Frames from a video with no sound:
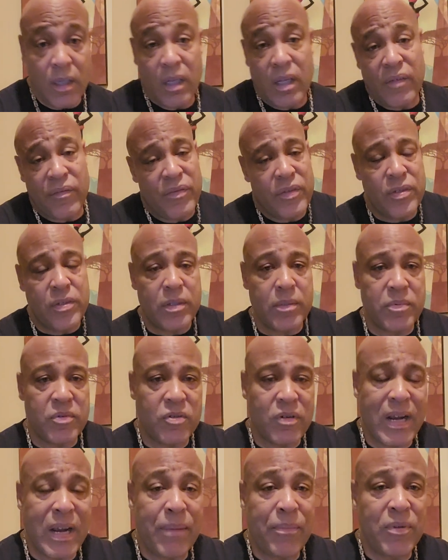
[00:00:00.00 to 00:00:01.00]
if you
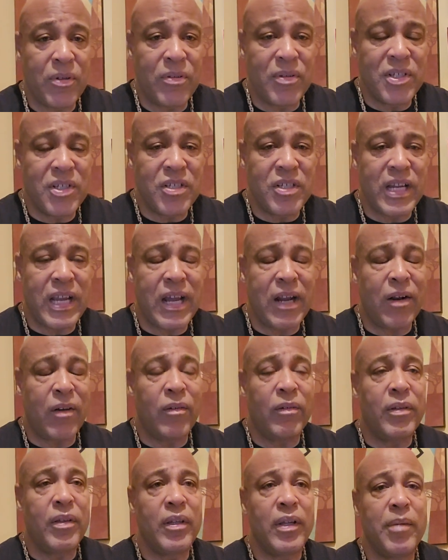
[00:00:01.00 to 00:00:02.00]
subscribe to his channel.